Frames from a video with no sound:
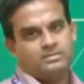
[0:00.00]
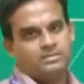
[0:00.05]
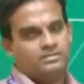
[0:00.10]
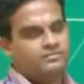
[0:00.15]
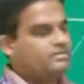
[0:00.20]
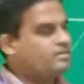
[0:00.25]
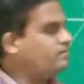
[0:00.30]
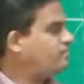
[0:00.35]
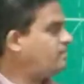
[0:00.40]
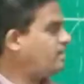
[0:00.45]

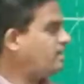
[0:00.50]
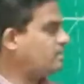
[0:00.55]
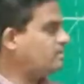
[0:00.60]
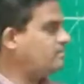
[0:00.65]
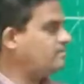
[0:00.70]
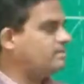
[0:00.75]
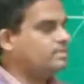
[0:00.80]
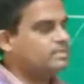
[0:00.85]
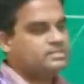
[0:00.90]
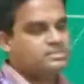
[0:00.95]
The refractive
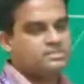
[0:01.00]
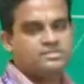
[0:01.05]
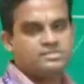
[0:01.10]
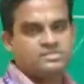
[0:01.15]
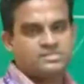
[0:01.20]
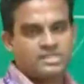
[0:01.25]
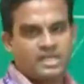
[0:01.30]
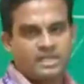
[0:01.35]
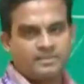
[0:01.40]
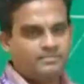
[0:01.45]
index is
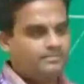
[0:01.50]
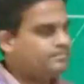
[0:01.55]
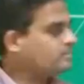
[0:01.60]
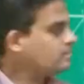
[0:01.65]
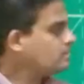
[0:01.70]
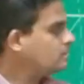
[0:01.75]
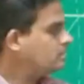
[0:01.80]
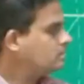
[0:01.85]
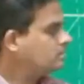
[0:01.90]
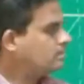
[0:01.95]
same,
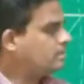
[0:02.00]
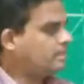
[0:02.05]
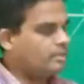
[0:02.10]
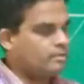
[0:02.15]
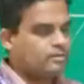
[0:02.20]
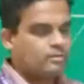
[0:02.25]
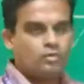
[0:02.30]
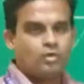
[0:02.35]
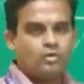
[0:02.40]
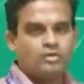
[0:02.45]
there
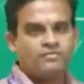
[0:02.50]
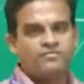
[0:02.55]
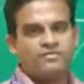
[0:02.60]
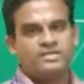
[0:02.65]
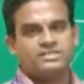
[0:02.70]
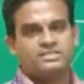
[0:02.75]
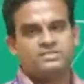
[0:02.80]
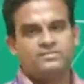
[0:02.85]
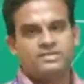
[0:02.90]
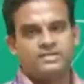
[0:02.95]
no
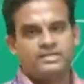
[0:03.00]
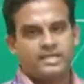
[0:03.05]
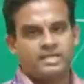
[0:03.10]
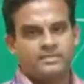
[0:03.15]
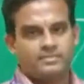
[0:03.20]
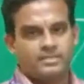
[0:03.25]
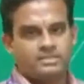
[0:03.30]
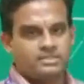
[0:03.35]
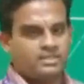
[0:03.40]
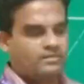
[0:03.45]
reflection will take
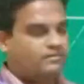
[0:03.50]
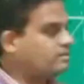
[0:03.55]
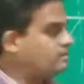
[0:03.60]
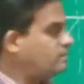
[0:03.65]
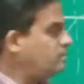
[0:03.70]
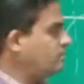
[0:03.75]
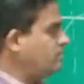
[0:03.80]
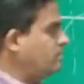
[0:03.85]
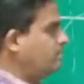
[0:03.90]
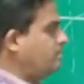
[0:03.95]
place.
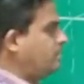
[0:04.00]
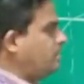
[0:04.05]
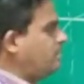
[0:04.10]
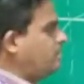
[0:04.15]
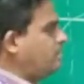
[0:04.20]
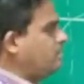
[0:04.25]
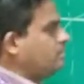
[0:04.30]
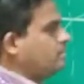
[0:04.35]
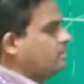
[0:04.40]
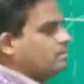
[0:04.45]
Everything will
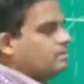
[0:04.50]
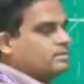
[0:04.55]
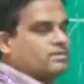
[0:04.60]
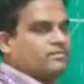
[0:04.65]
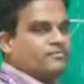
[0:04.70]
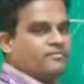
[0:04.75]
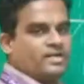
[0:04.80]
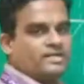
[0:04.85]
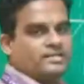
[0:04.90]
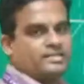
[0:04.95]
be
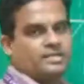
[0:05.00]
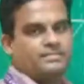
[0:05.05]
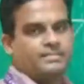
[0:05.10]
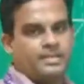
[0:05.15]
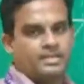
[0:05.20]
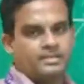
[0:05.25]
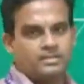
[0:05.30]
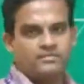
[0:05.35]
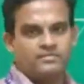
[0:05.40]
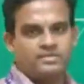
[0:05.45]
reflected
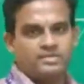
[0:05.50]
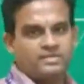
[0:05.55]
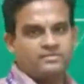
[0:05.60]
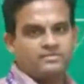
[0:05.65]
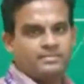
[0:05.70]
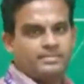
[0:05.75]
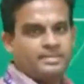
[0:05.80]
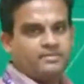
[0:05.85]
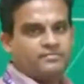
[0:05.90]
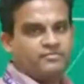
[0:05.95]
back. Everything will
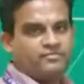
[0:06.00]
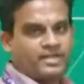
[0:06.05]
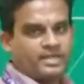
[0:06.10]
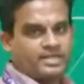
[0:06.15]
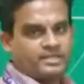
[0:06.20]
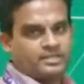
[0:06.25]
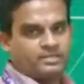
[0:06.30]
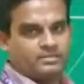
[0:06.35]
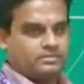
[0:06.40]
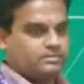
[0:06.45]
be
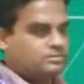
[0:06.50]
refracted.